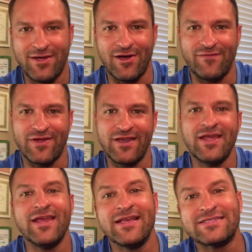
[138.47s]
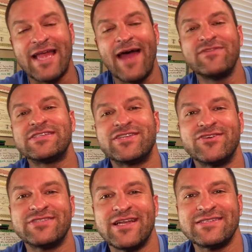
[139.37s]
of it is to have the
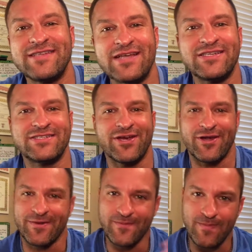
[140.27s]
skill sets necessary.